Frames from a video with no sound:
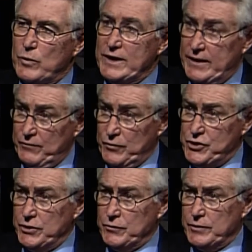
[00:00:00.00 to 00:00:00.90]
we did for
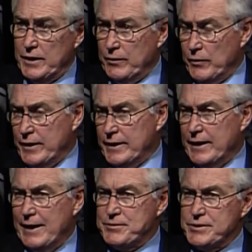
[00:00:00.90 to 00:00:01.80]
children, not only in
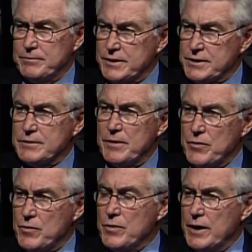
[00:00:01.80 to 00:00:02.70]
adoption, but some
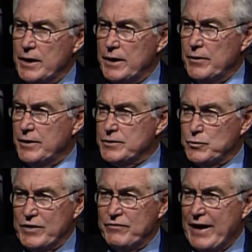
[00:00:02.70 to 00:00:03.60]
other areas,
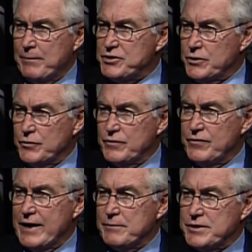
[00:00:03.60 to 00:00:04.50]
revamped children and
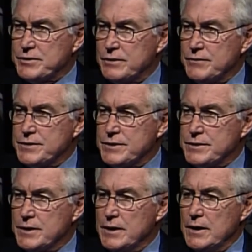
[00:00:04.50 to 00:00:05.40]
family services,